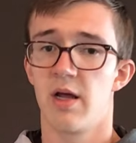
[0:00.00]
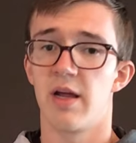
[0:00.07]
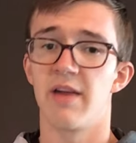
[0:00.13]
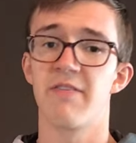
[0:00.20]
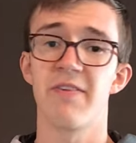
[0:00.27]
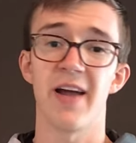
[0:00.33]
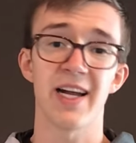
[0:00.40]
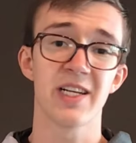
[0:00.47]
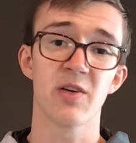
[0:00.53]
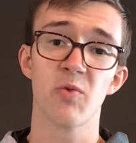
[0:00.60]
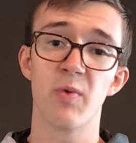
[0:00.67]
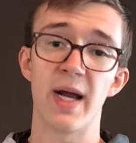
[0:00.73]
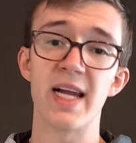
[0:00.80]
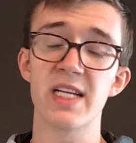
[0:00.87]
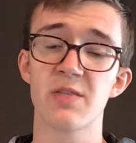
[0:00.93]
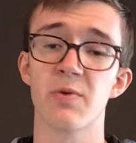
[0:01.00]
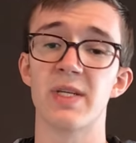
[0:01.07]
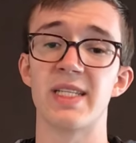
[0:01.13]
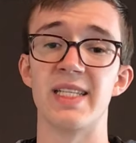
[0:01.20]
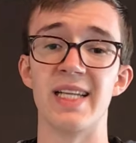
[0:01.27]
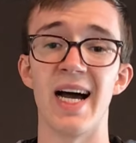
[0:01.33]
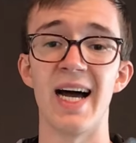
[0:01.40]
In fact, your waist was
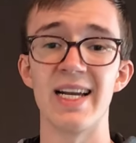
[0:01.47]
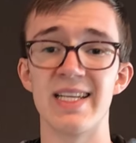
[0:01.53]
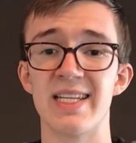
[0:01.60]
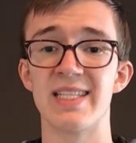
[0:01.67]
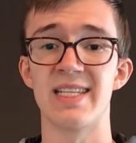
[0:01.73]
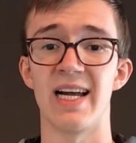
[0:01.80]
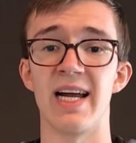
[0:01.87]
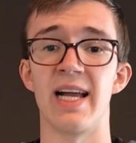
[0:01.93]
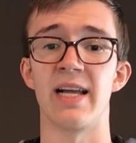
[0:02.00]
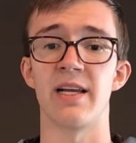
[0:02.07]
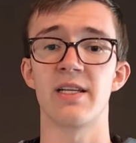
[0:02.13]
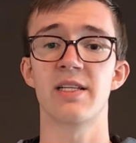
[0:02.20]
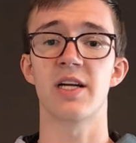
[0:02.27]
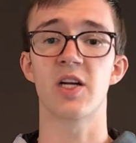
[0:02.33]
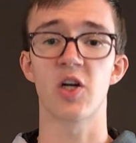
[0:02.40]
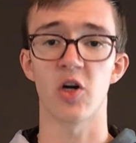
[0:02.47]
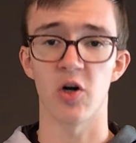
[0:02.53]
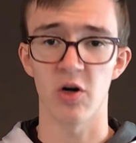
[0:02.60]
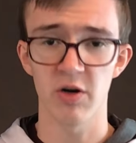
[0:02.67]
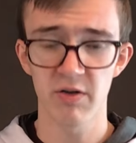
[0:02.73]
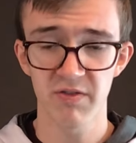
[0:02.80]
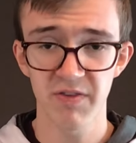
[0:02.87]
not designed to
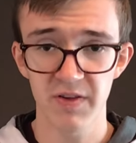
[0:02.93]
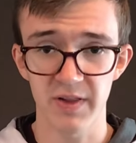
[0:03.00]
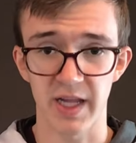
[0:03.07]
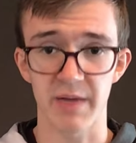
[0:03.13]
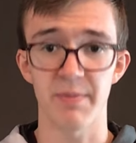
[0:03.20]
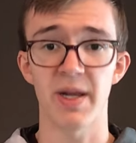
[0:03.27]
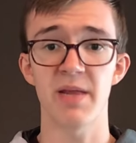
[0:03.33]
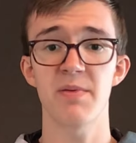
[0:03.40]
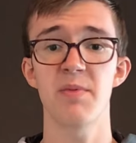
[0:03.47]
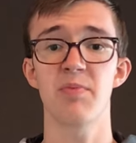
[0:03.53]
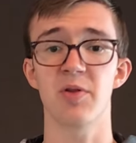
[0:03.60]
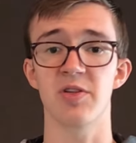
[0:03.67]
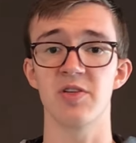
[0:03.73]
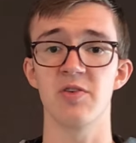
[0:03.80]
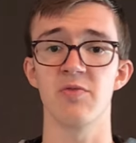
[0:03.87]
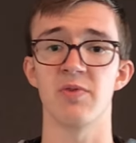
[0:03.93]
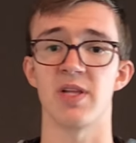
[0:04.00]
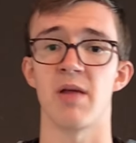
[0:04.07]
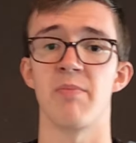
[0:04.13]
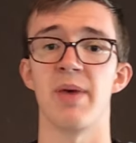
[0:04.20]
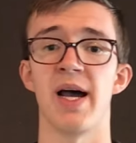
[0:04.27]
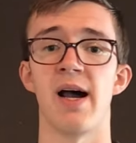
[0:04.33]
curve like many people do when
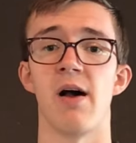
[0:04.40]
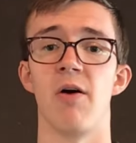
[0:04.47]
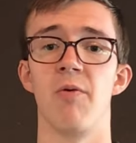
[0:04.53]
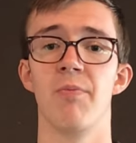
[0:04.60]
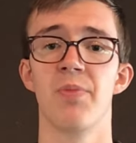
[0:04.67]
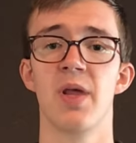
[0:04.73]
they bow.